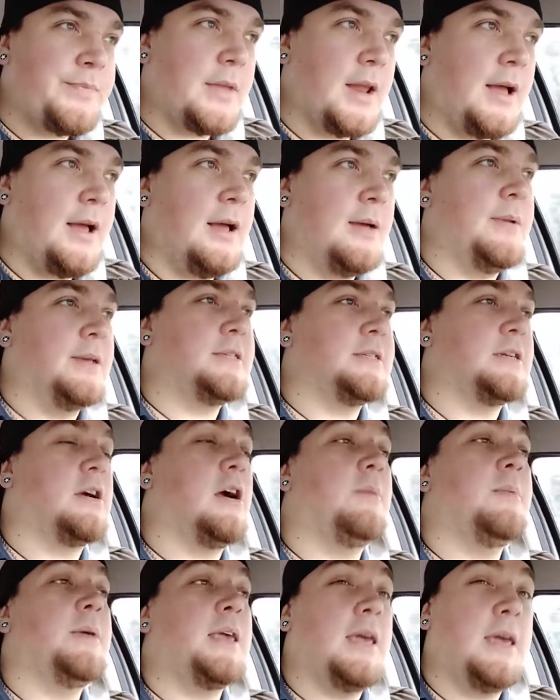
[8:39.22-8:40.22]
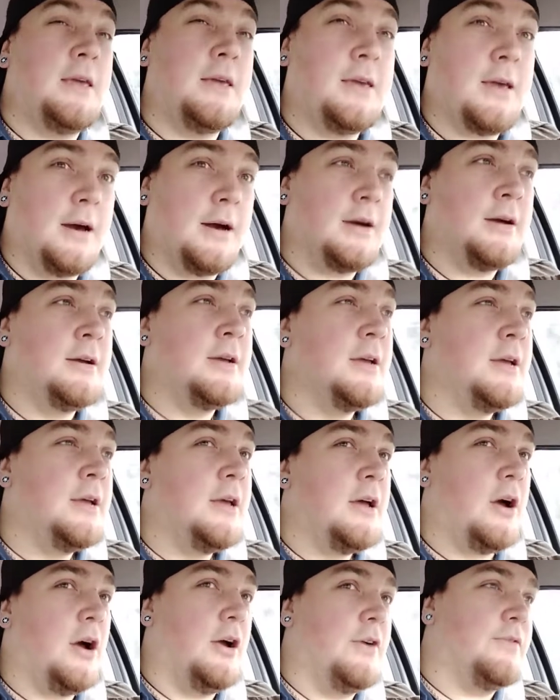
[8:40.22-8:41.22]
um, as a comic inker
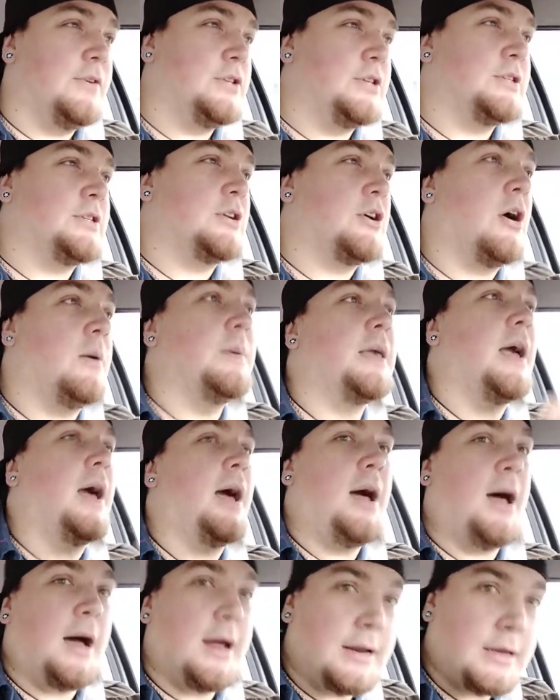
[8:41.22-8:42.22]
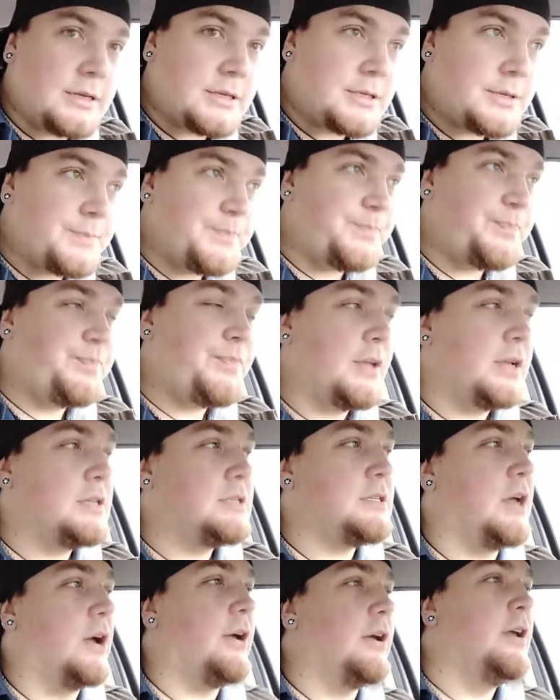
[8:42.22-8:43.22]
over just a comic artist.
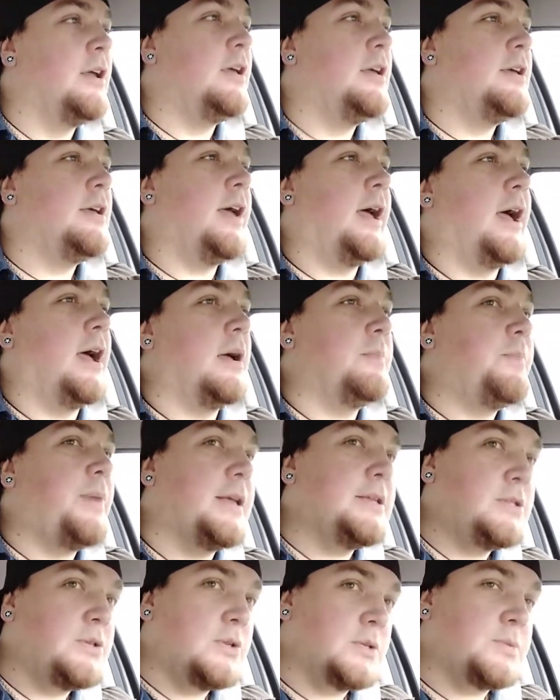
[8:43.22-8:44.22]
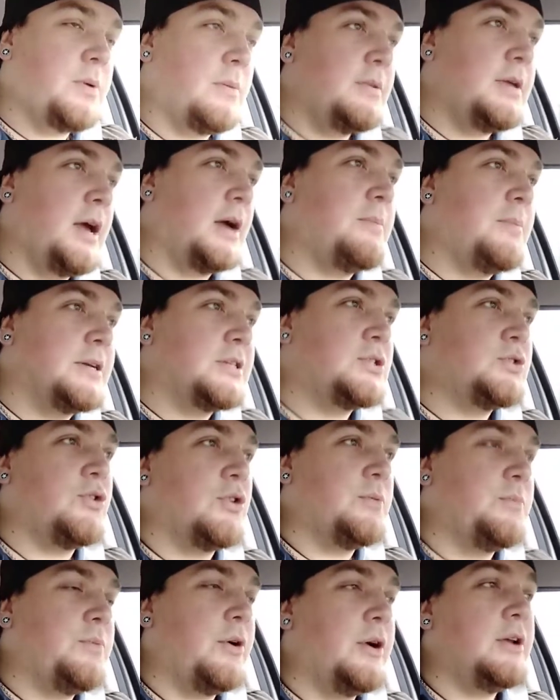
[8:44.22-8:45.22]
So uh, pencils probably aren't my
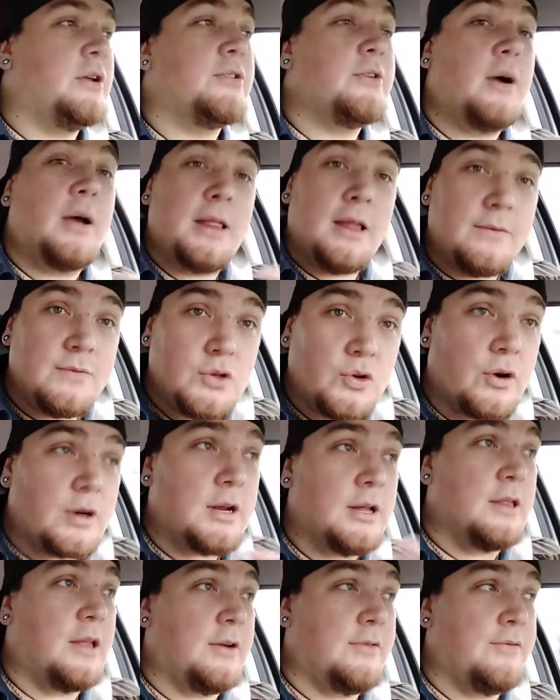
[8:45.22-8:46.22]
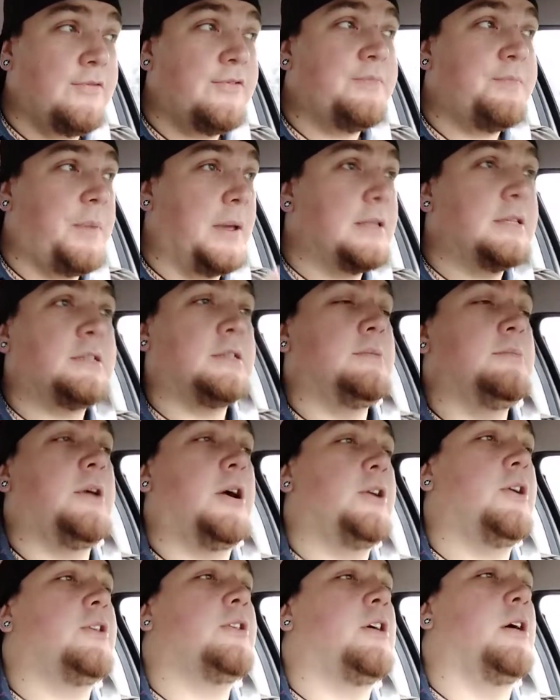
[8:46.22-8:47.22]
strong point, although I love drawing, I love penciling
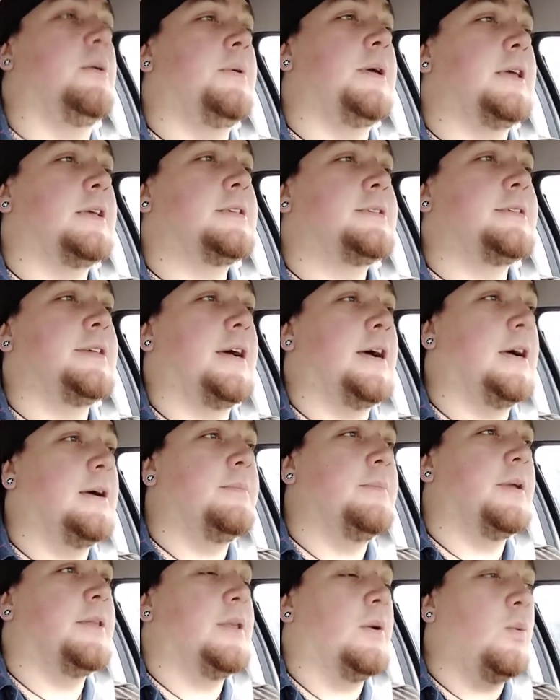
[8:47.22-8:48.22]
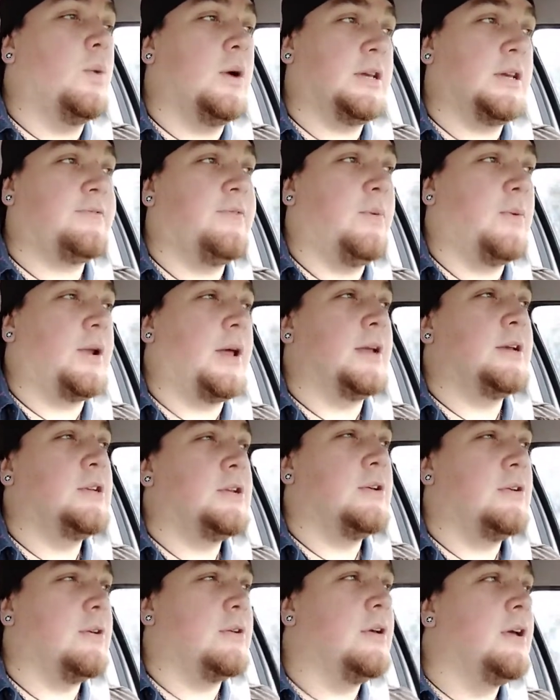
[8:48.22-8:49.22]
my own comics, um, and that works for what I
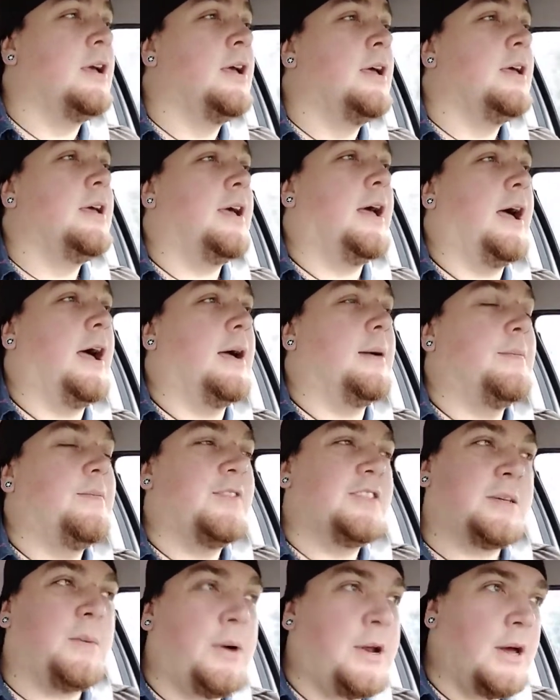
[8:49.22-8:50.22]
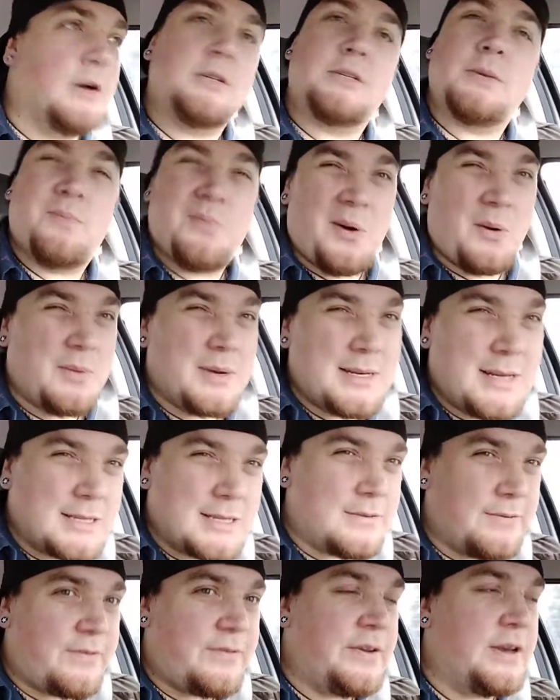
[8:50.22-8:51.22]
do. Um, for someone else it probably
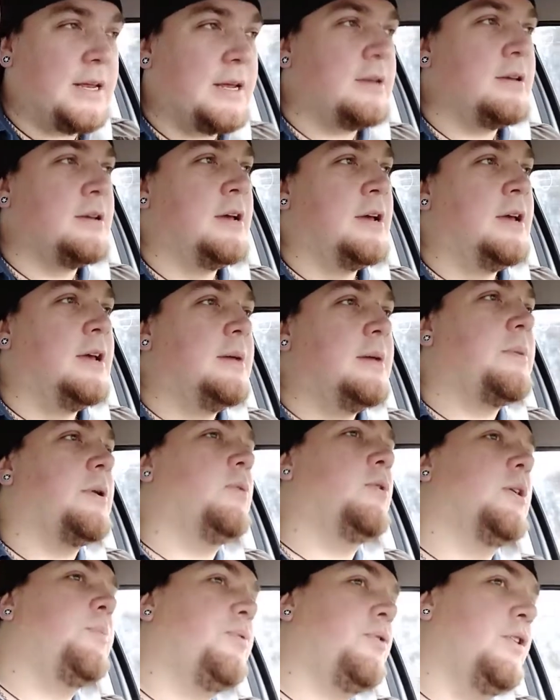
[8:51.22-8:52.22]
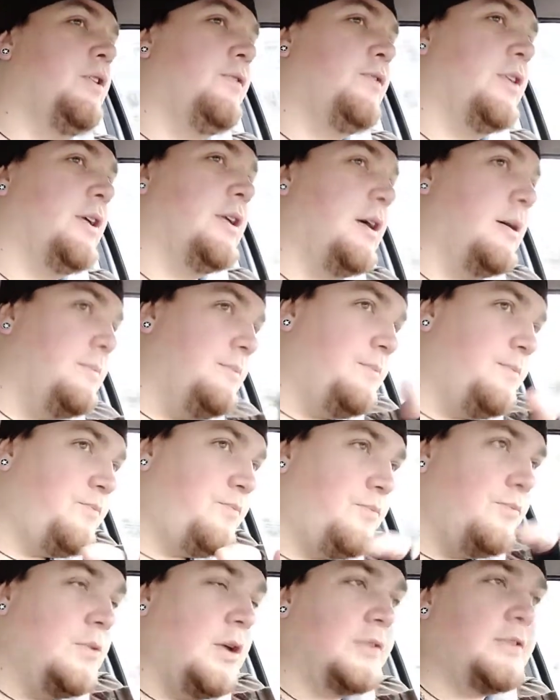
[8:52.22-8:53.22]
doesn't fit in, but I want to prove that I'm
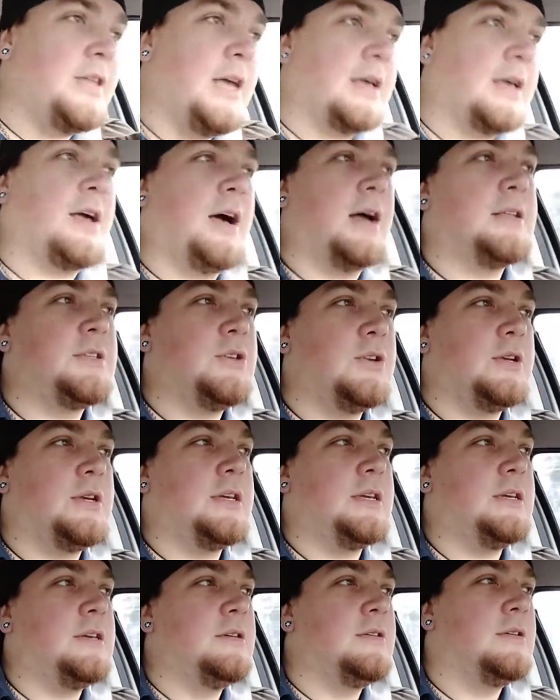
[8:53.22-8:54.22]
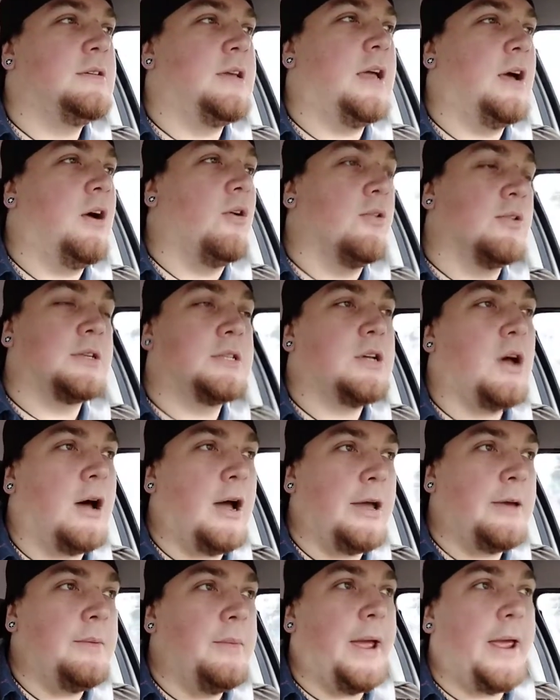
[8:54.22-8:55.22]
not that cartoony all the
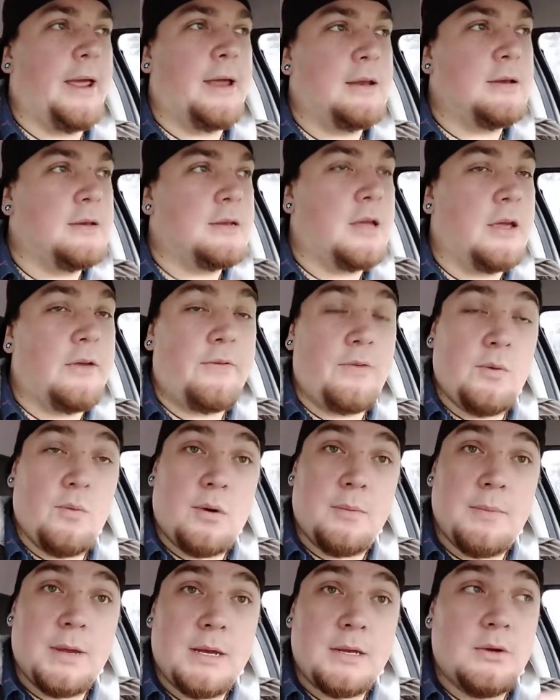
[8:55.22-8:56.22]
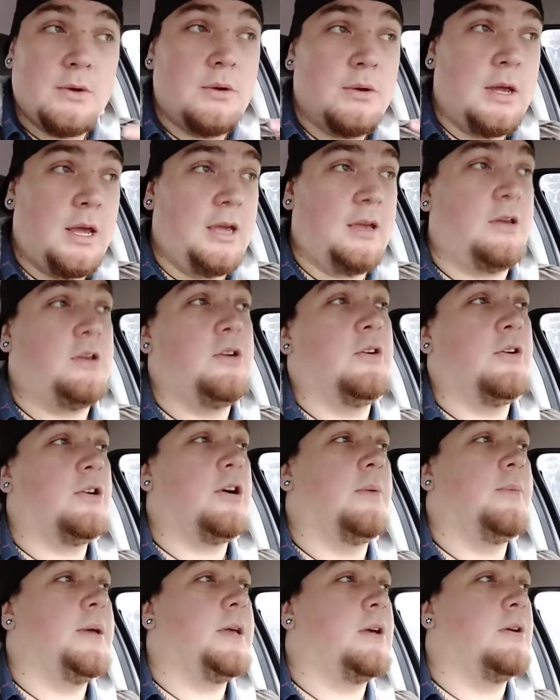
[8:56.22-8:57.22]
time, and if you want me to ink your
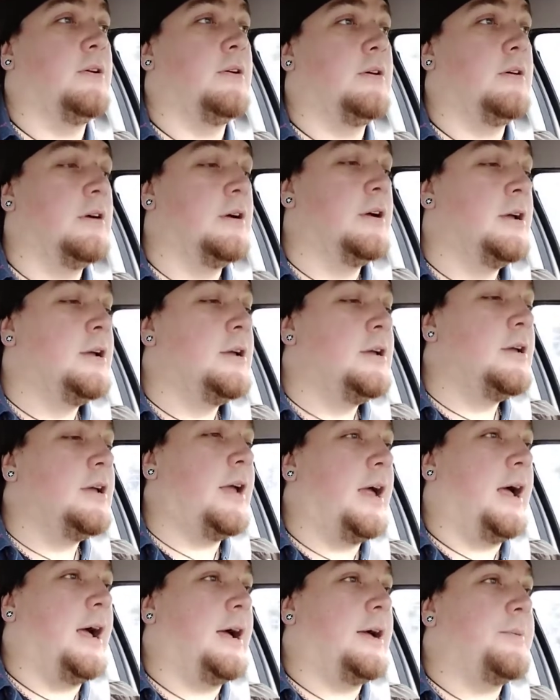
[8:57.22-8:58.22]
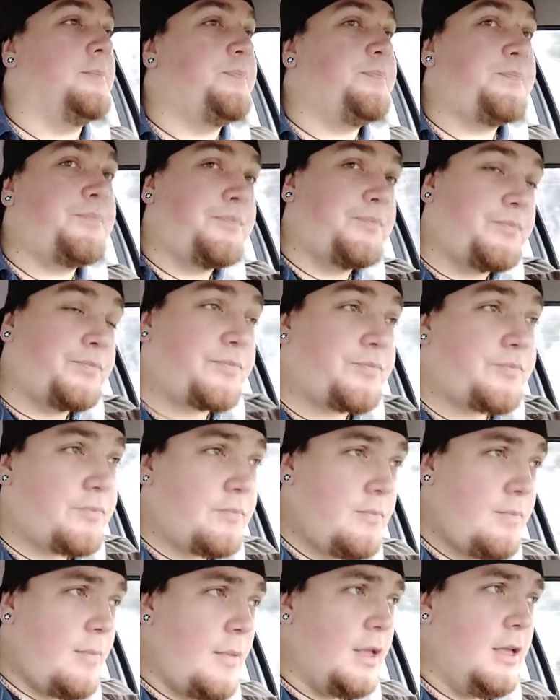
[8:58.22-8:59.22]
comic, or um,
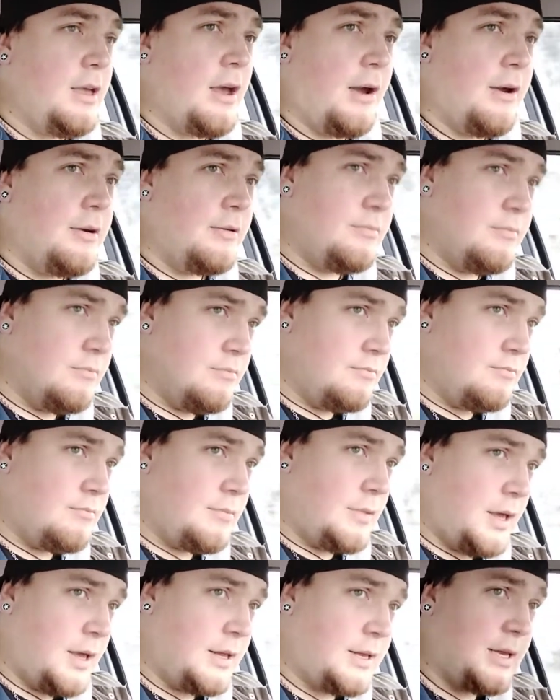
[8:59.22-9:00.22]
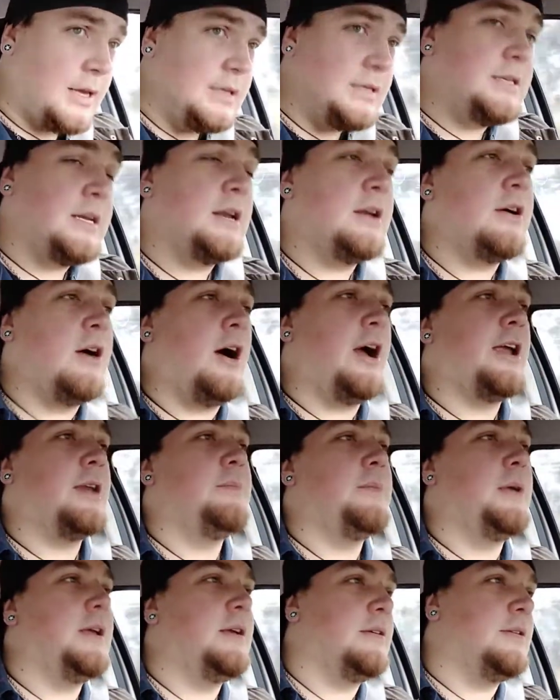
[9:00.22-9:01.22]
you know, had considered
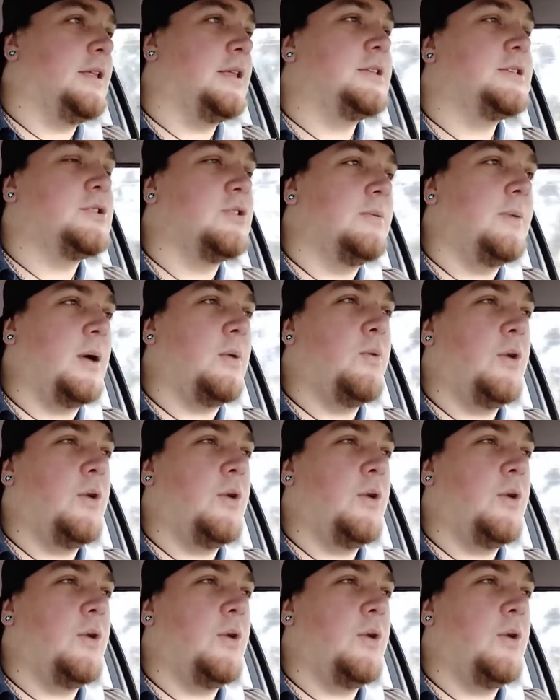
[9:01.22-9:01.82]
hiring me and then saw my